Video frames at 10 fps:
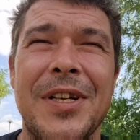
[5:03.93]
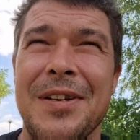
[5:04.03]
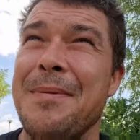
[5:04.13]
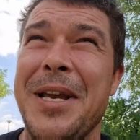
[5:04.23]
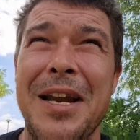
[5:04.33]

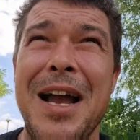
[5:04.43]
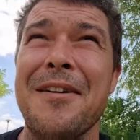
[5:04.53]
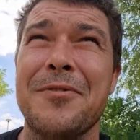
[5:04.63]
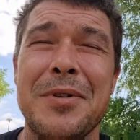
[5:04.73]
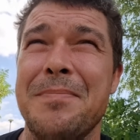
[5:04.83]
I mean, I
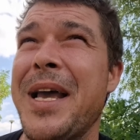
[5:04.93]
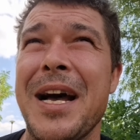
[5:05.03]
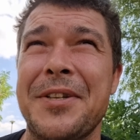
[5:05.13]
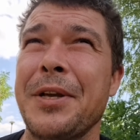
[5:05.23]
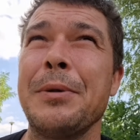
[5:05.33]
have to admit, I
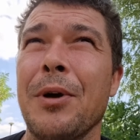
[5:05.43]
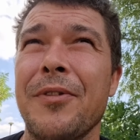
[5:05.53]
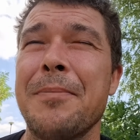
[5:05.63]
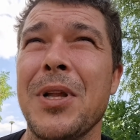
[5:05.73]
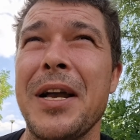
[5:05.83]
do love
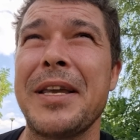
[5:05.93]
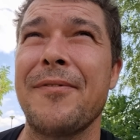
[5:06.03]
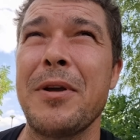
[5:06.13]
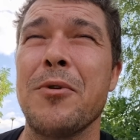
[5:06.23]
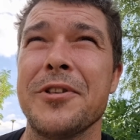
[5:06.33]
him. Like, if
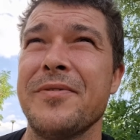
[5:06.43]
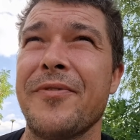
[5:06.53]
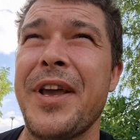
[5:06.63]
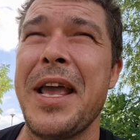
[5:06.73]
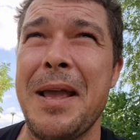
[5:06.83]
it wasn't
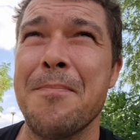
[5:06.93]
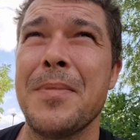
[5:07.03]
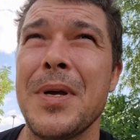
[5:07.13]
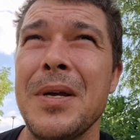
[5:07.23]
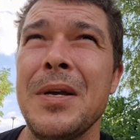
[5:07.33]
for him,
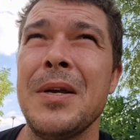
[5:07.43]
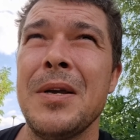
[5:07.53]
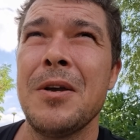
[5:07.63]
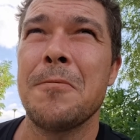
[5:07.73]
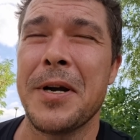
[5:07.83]

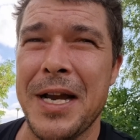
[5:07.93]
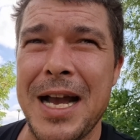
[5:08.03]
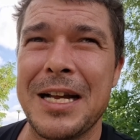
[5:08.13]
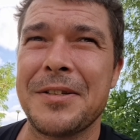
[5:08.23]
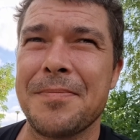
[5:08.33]
when I
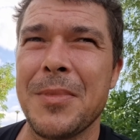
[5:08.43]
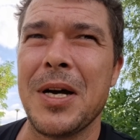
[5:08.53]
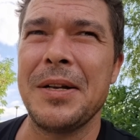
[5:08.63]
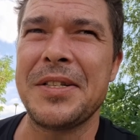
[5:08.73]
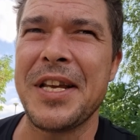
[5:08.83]
had
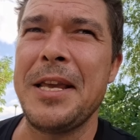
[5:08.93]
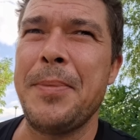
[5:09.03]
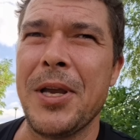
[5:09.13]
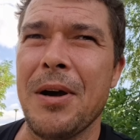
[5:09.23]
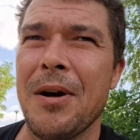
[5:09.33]
my
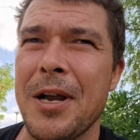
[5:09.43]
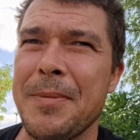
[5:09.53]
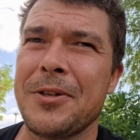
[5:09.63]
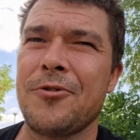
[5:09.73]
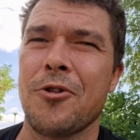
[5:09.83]
TBI,
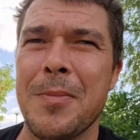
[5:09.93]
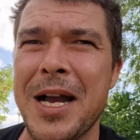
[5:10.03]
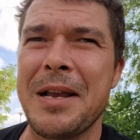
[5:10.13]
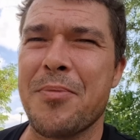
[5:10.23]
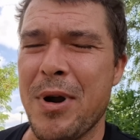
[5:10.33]
my
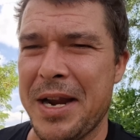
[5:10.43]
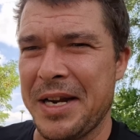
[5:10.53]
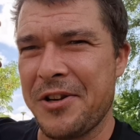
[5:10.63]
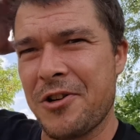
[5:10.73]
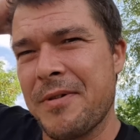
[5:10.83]
traumatic brain
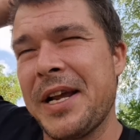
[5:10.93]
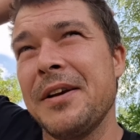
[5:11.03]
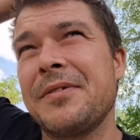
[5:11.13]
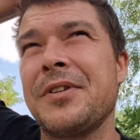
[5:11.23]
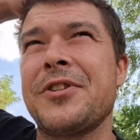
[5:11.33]
injury
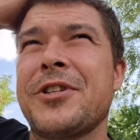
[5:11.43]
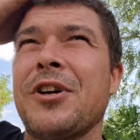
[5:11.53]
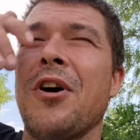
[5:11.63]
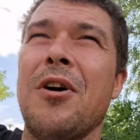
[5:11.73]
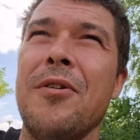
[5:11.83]
at the
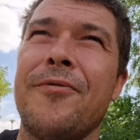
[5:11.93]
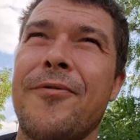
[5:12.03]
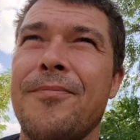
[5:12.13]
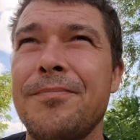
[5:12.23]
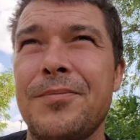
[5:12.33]
start of,
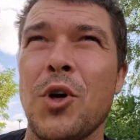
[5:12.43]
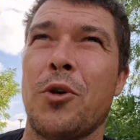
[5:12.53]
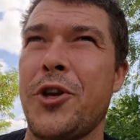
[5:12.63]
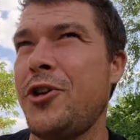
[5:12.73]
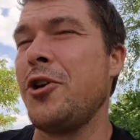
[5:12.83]
or
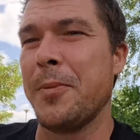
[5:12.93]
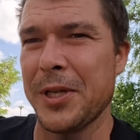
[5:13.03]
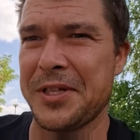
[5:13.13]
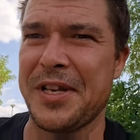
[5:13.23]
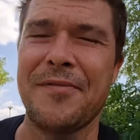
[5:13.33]

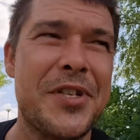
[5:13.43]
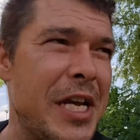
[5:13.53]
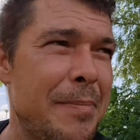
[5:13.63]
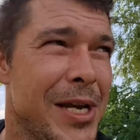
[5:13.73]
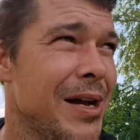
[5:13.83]
cumulative
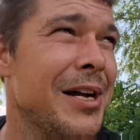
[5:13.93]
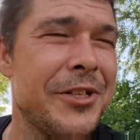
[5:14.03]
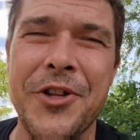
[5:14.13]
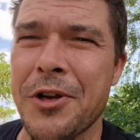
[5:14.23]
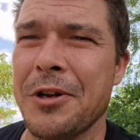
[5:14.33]
TBIs
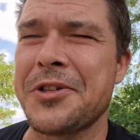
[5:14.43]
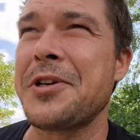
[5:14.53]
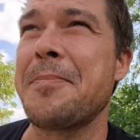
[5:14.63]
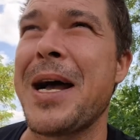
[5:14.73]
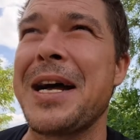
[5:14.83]
that got
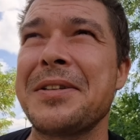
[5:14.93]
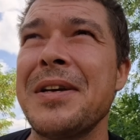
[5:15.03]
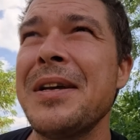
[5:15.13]
too bad